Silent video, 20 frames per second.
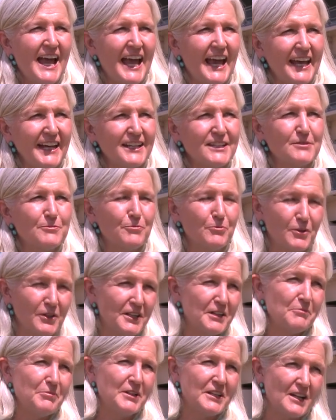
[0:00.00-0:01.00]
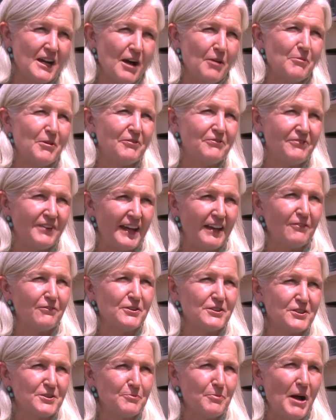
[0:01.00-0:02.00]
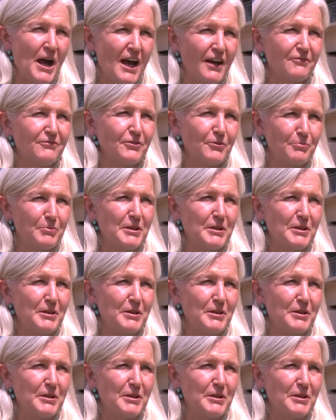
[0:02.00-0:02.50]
and it's really become a favorite spot for